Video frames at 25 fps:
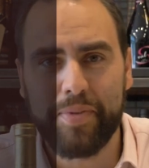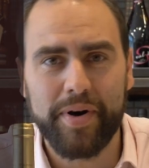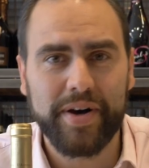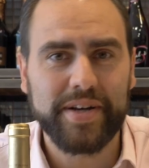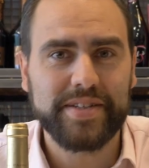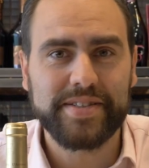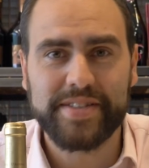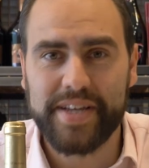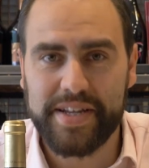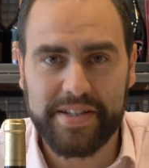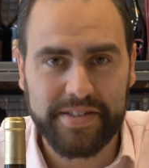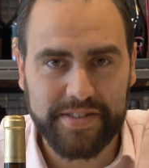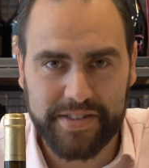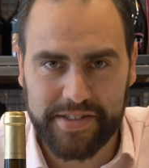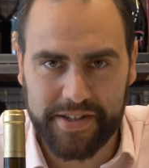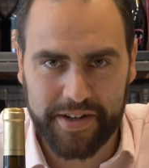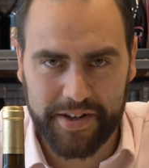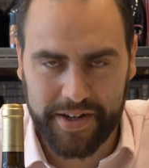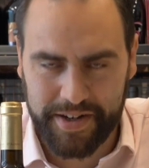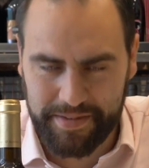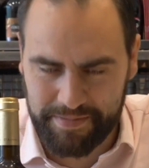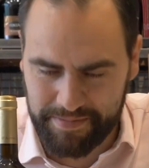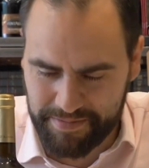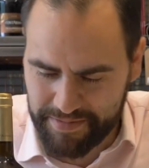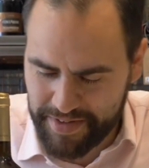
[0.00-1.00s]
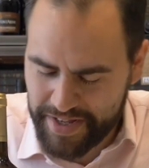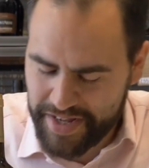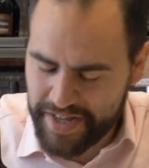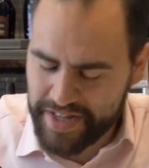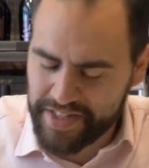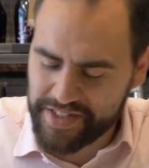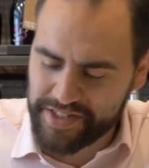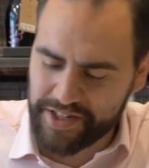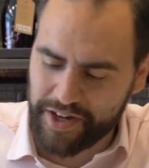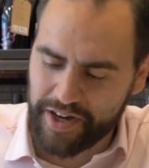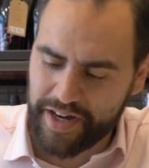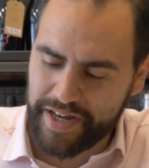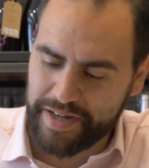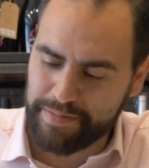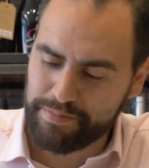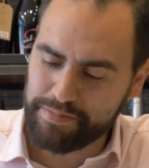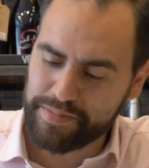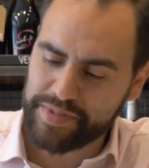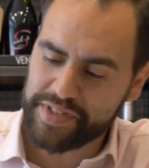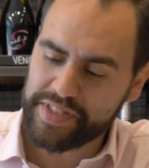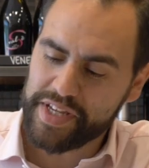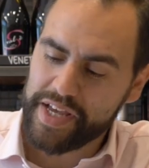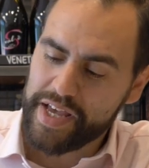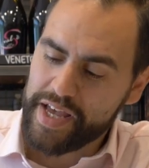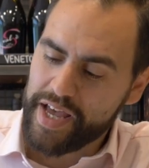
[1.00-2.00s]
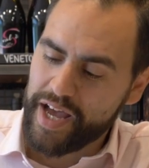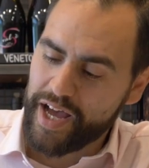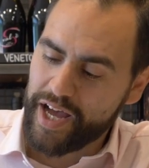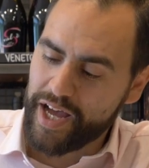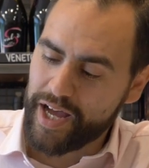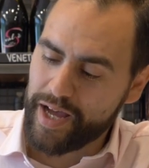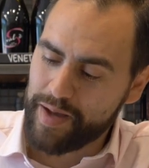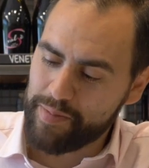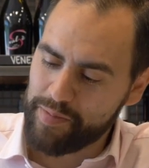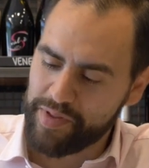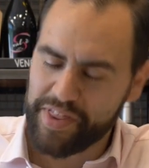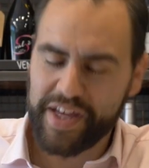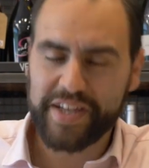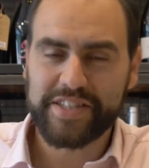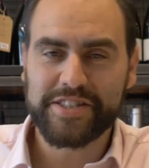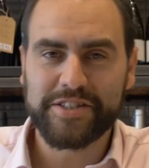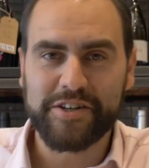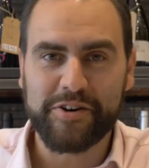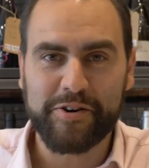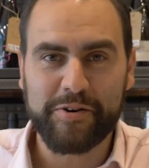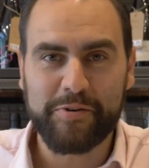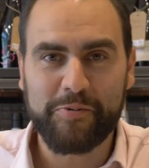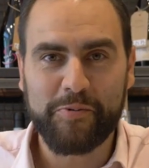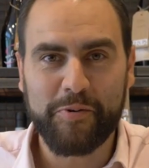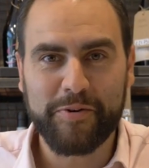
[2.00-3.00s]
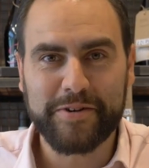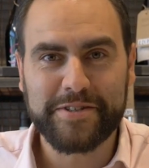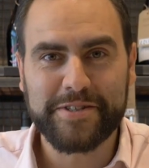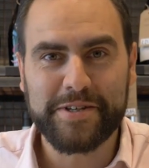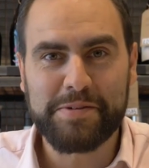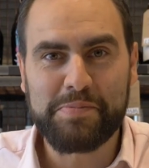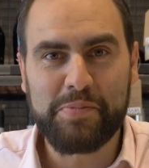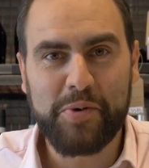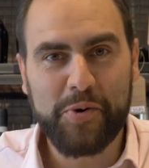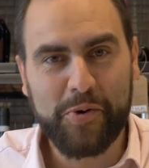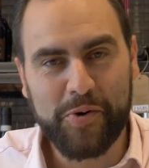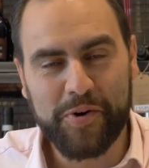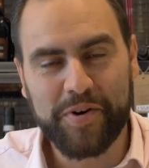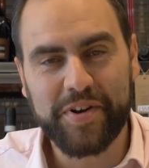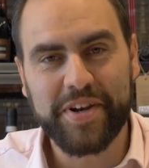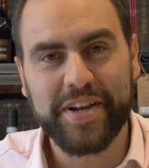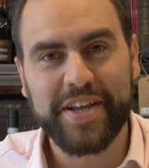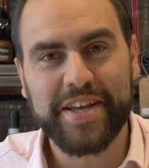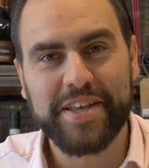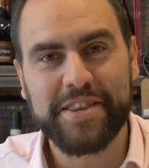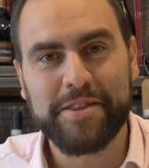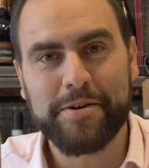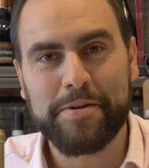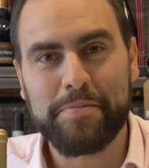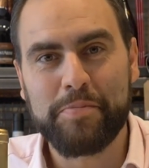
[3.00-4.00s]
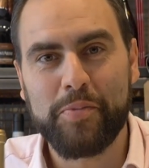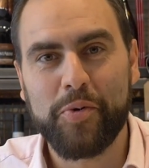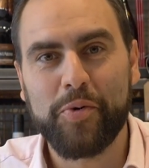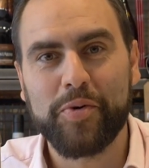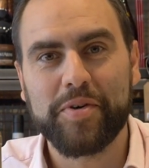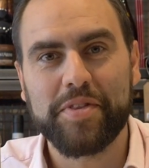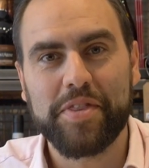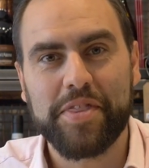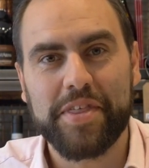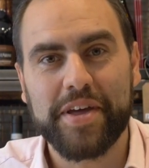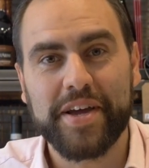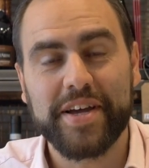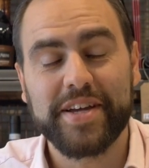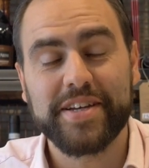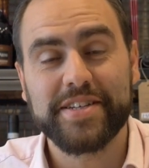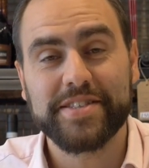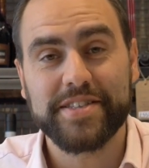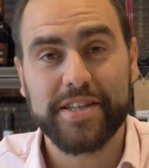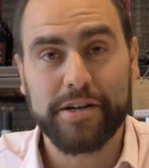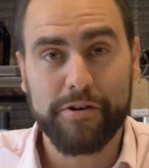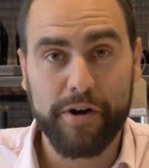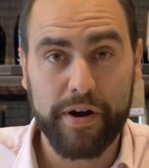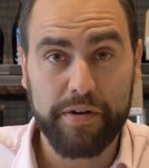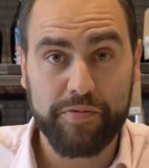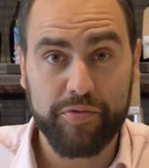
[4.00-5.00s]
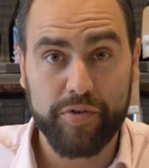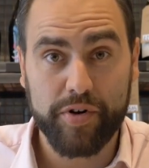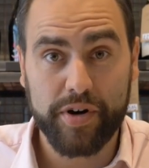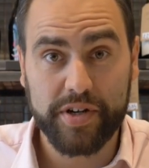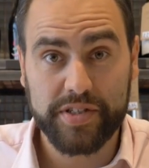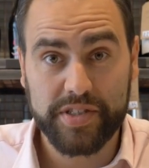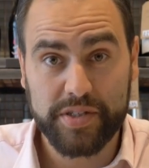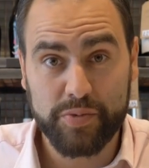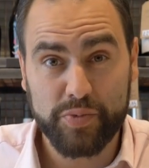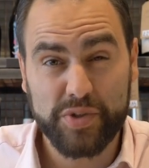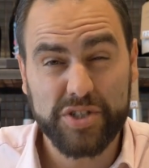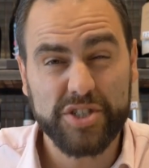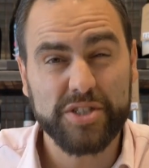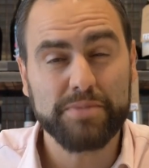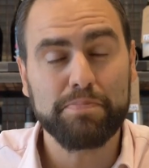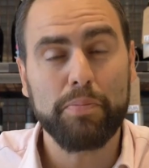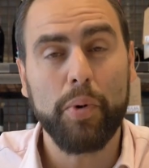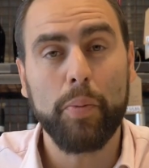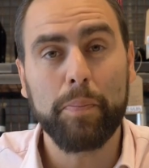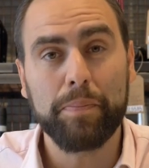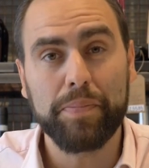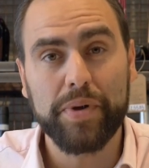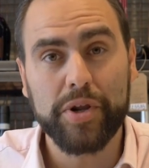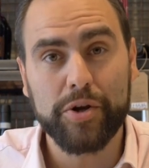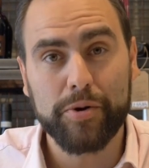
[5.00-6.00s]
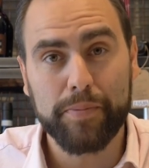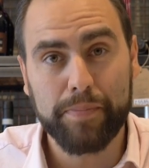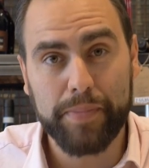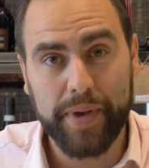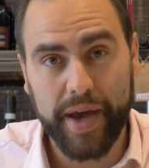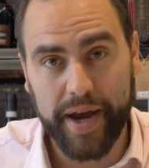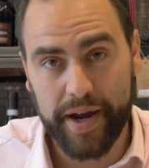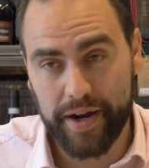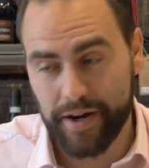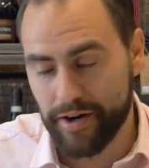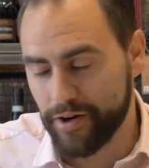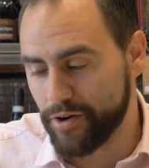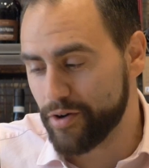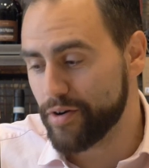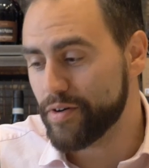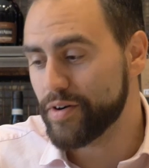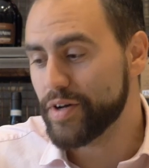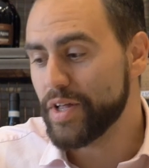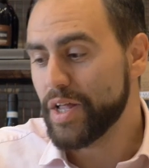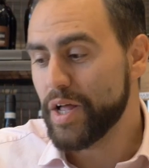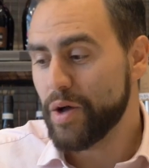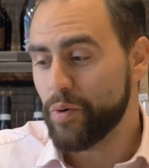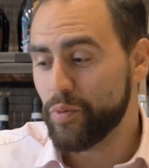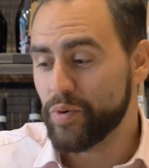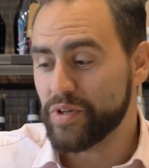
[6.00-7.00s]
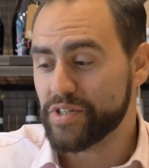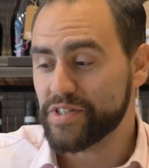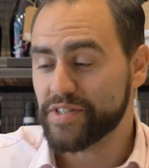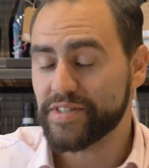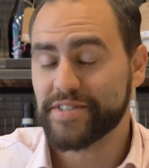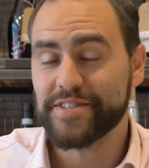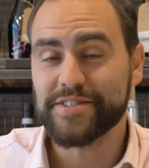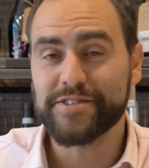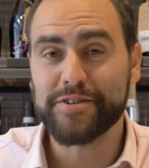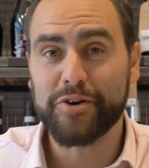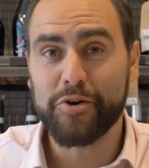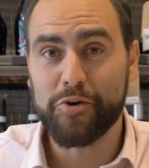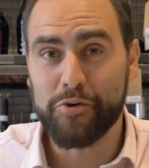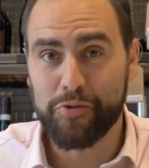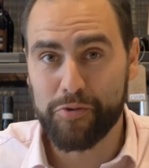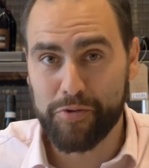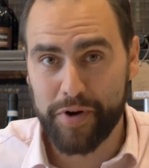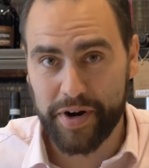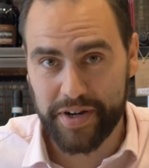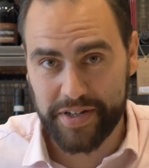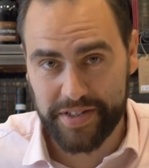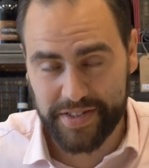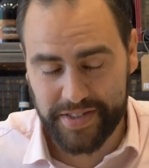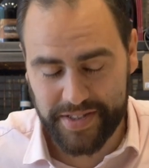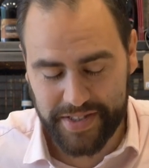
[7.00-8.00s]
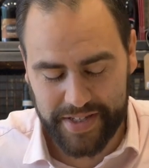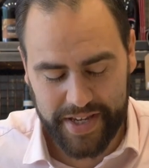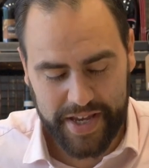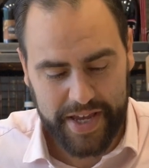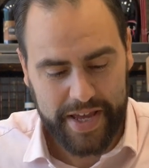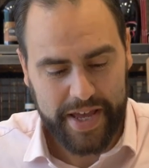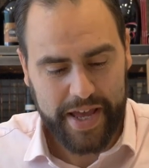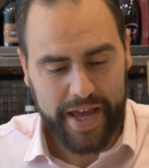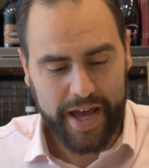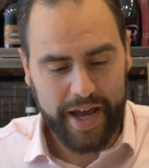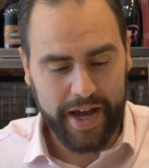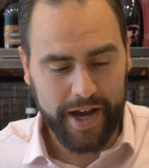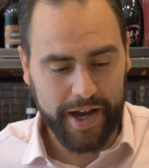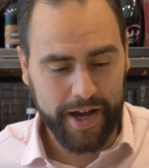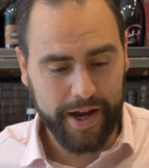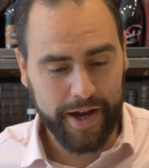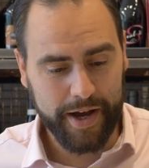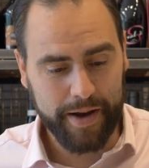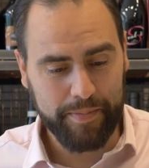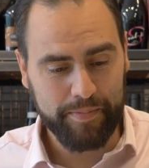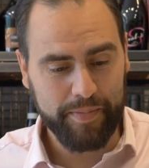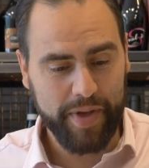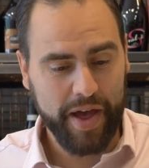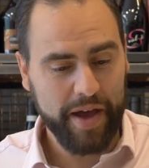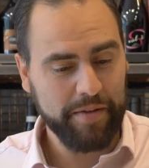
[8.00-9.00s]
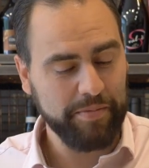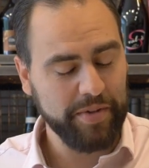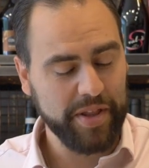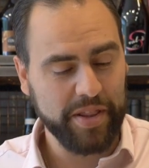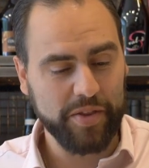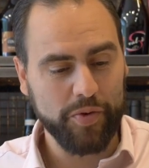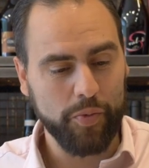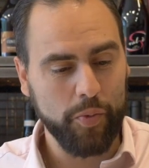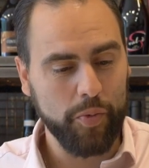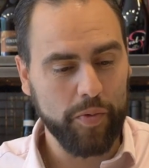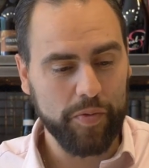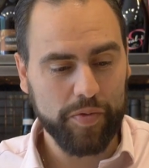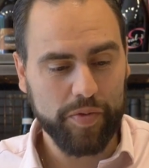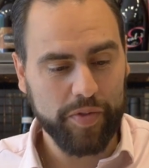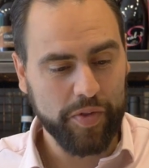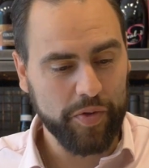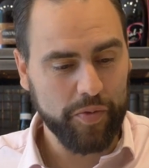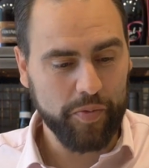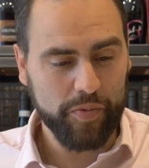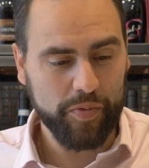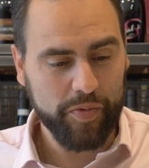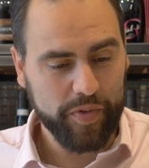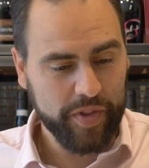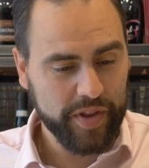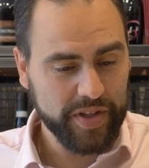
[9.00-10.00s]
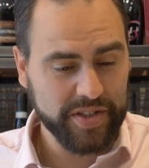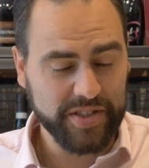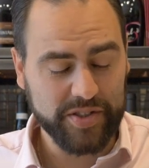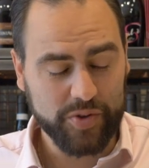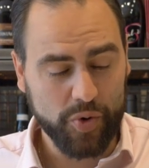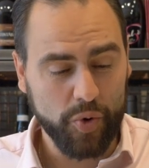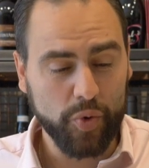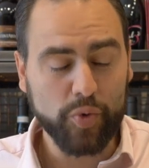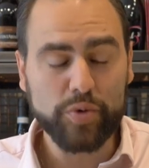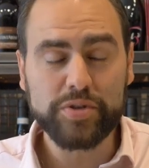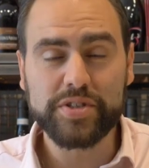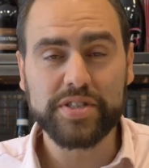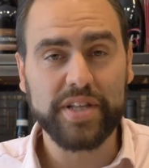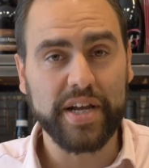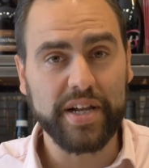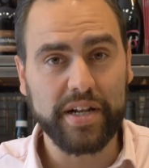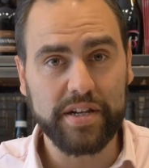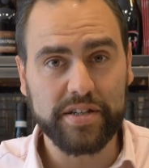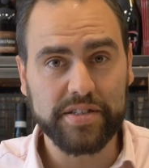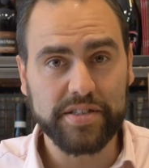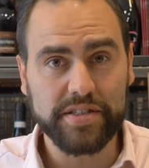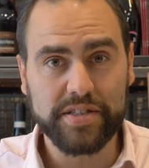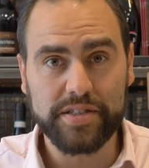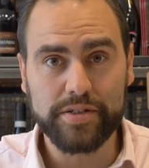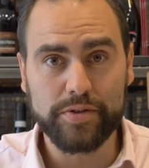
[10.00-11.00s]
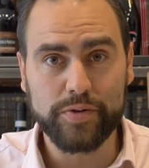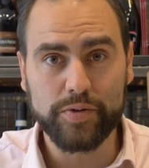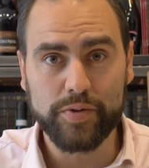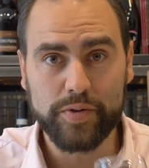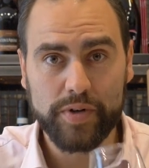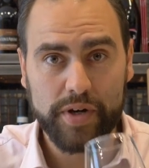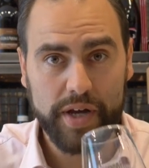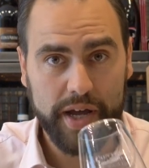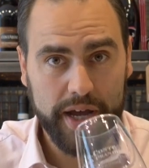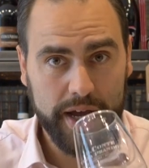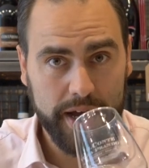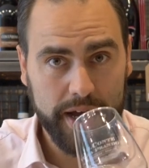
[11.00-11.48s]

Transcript: Byzantine times. But that's not what's important. The important thing is the grape variety, which is Bombino Bianco, which is great. I mean, this is all stainless steel